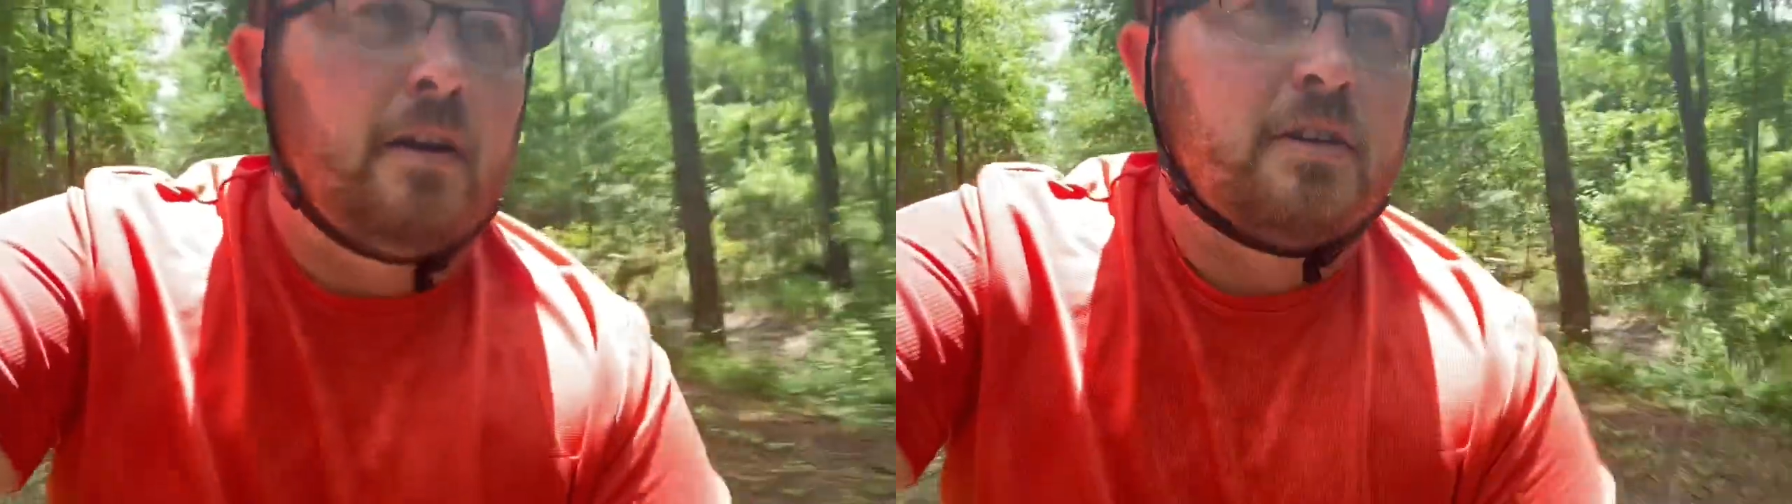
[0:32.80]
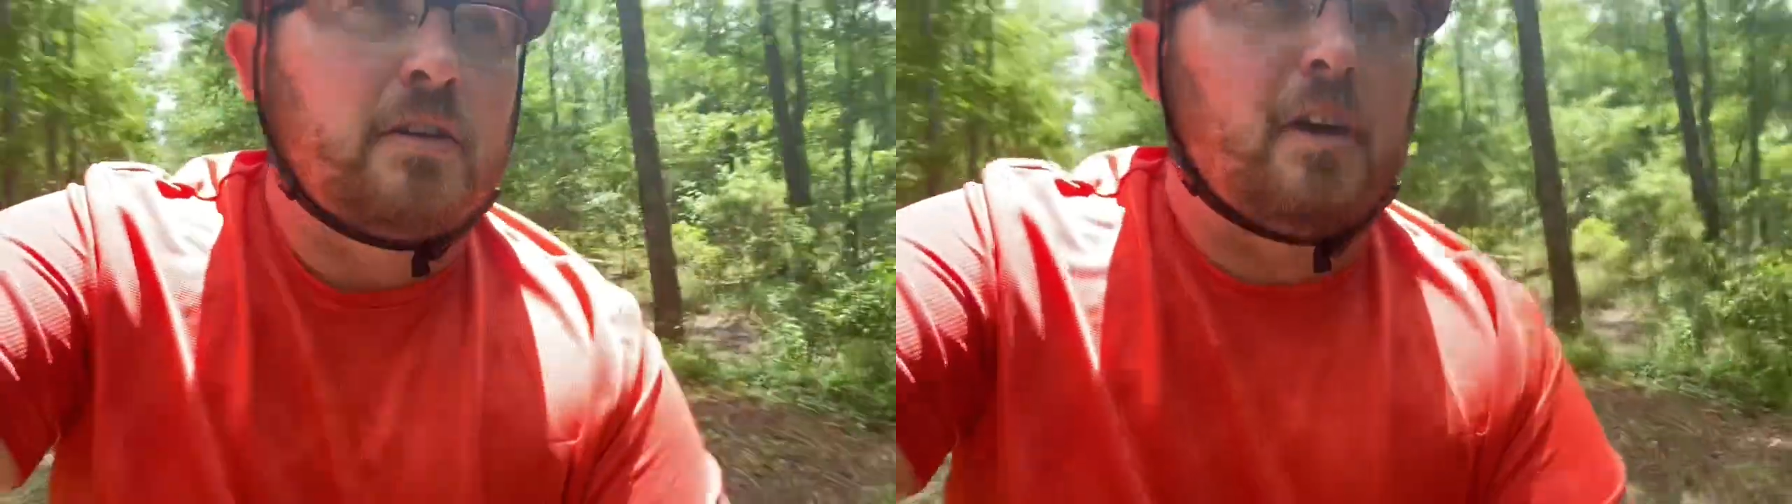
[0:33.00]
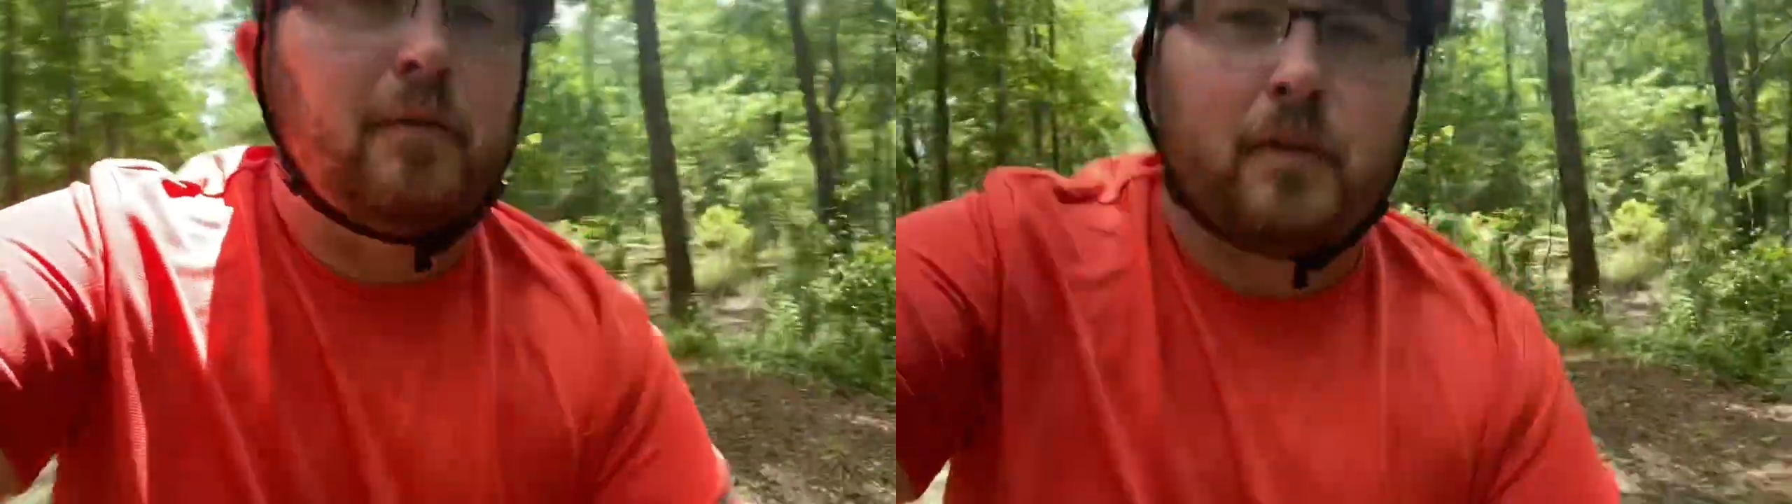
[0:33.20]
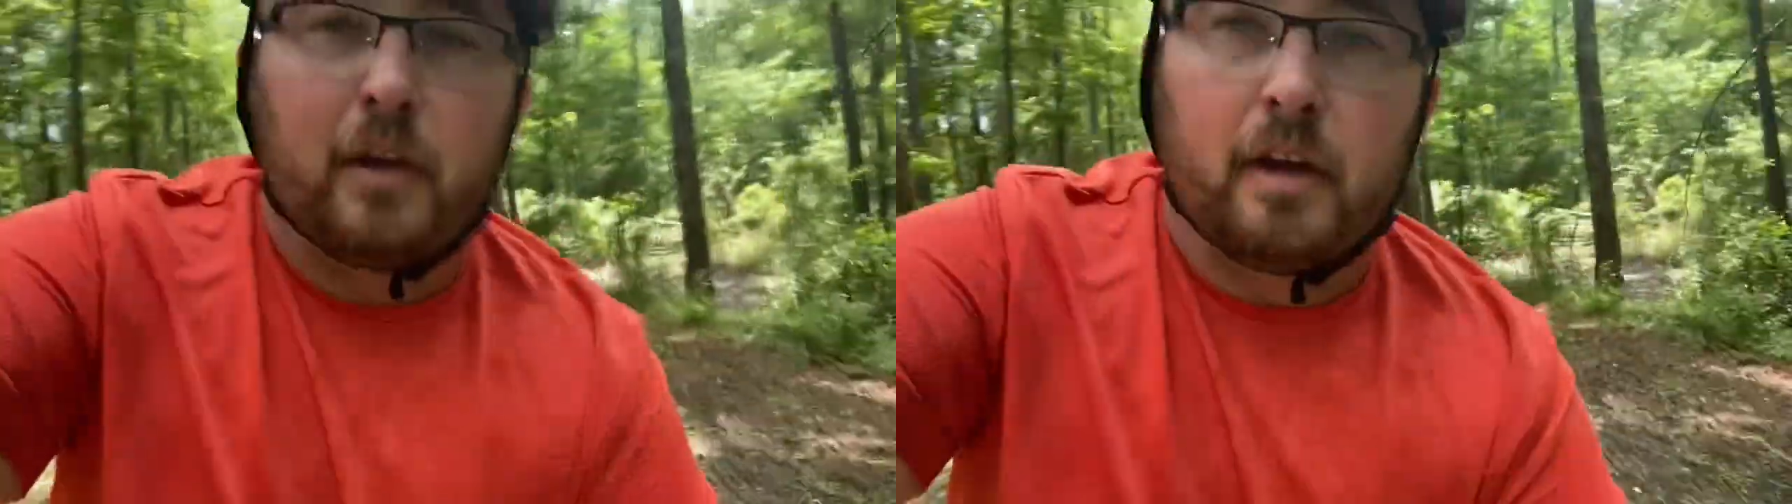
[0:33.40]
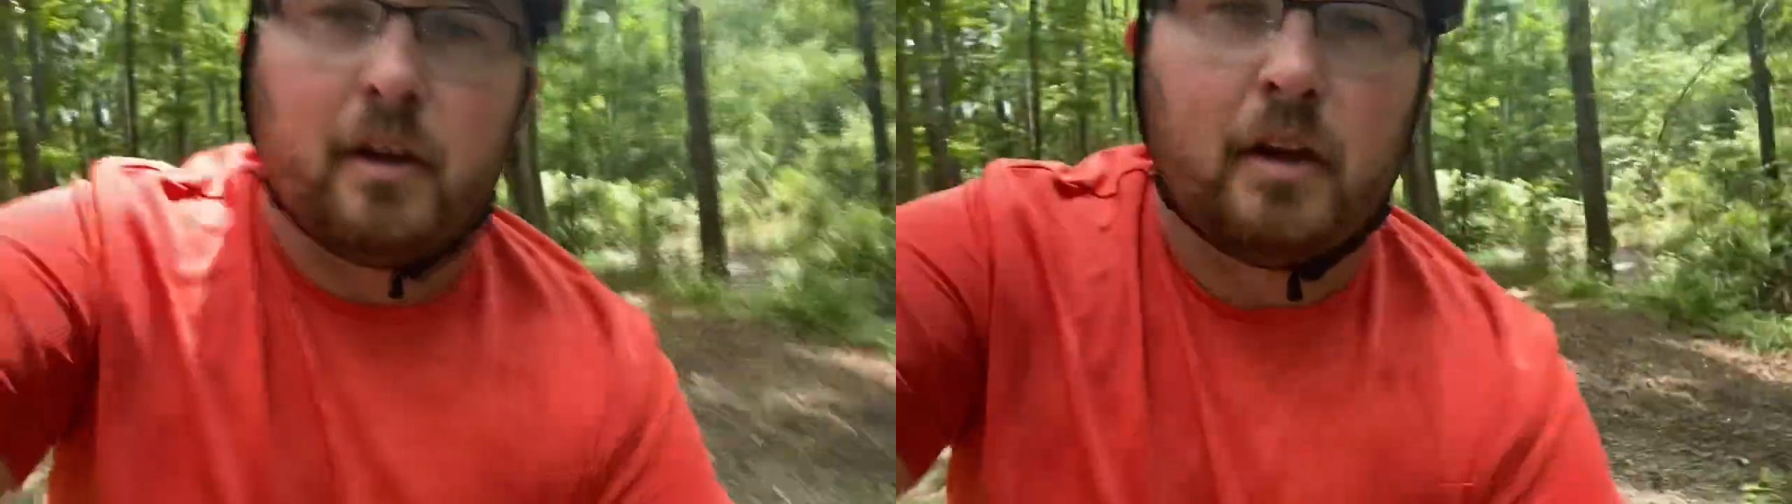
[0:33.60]
Sorry for
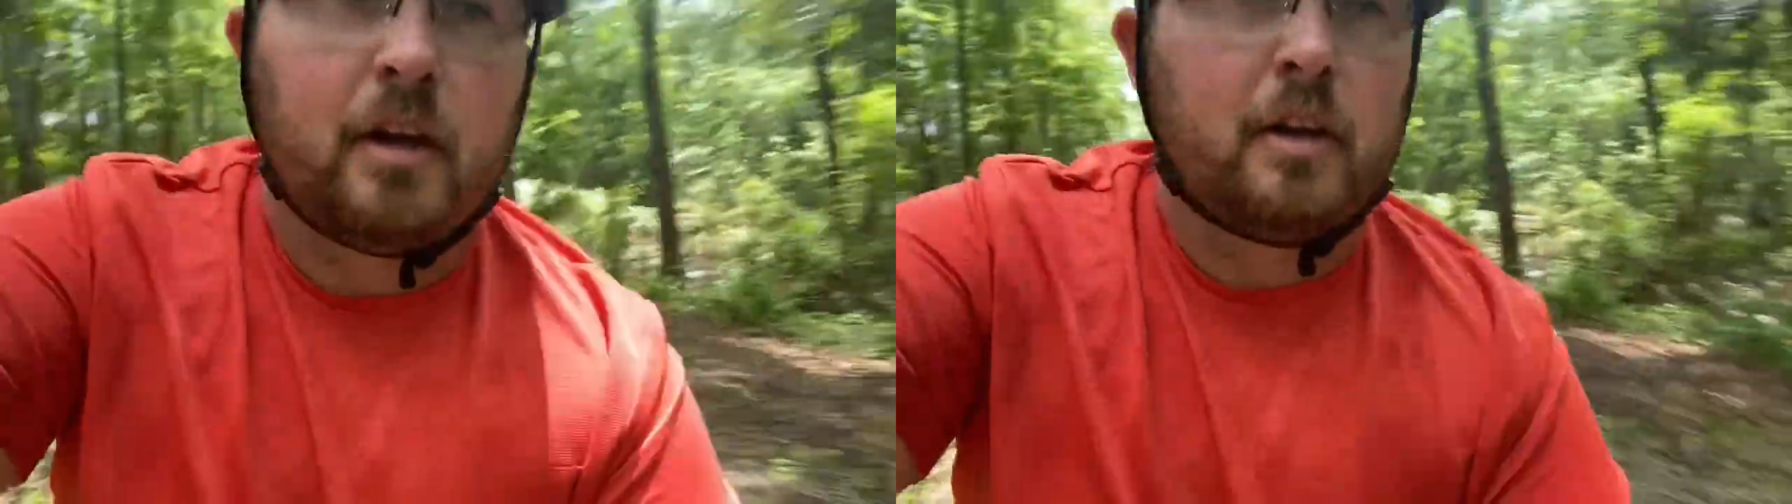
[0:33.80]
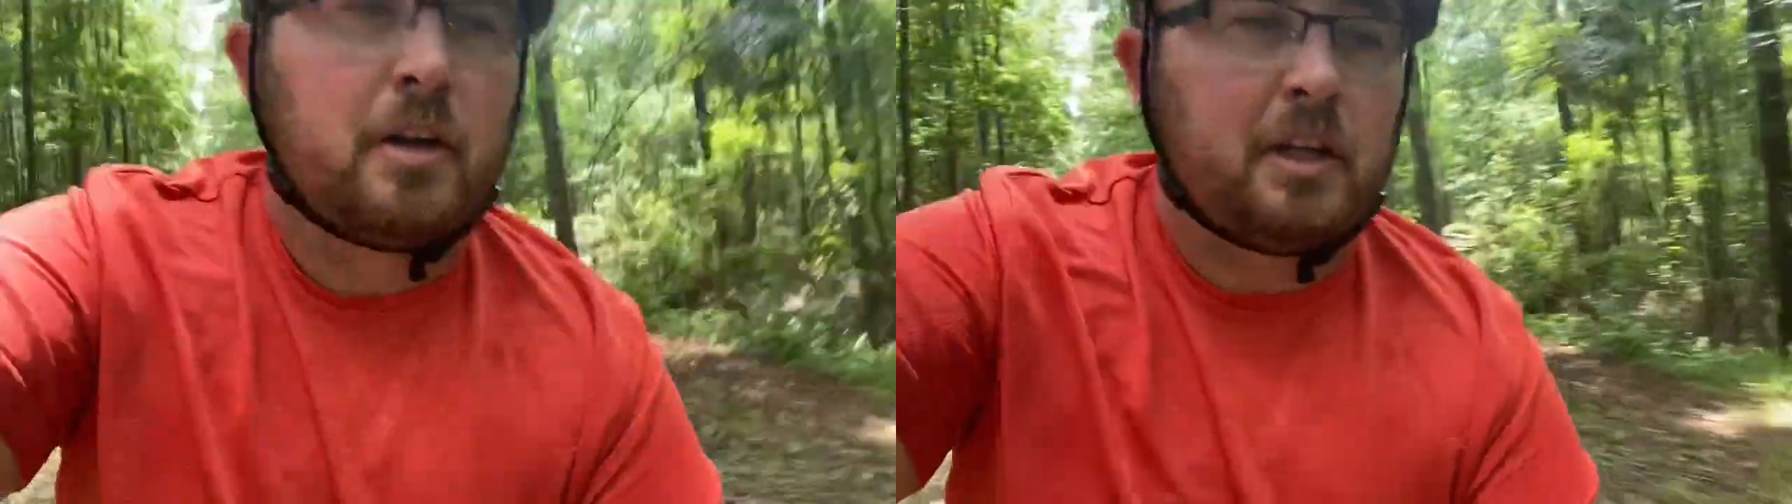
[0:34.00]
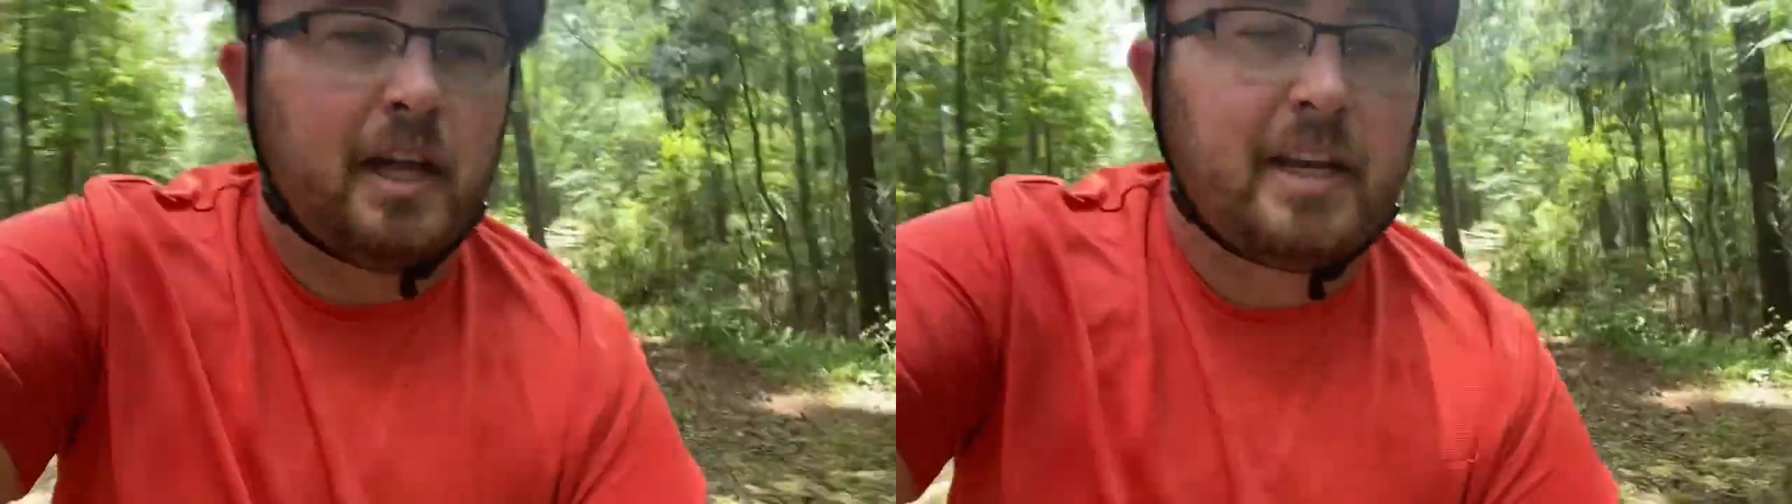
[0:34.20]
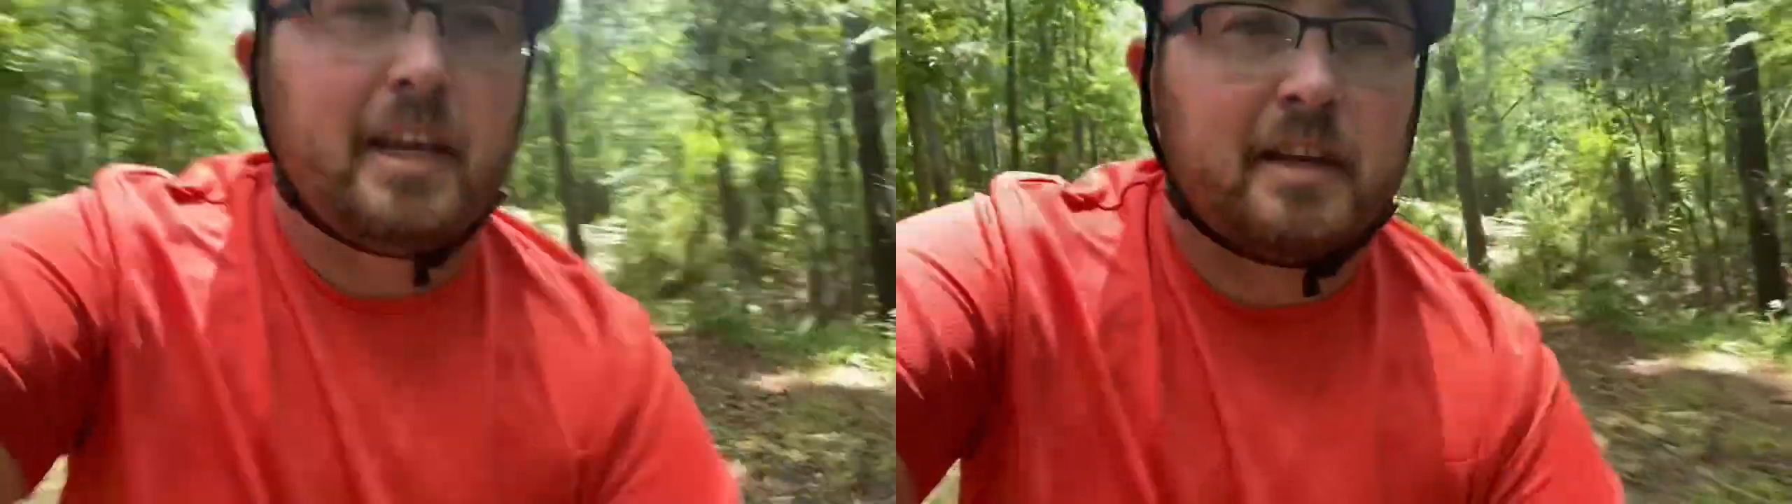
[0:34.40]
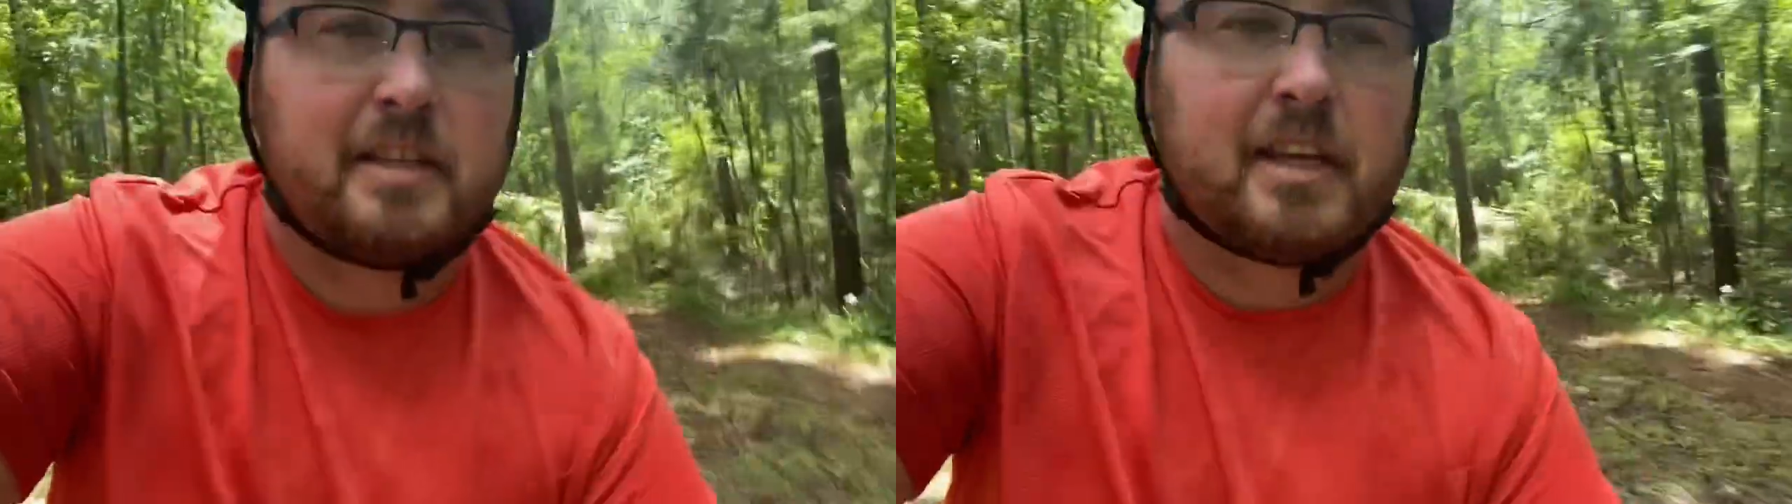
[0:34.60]
the clanging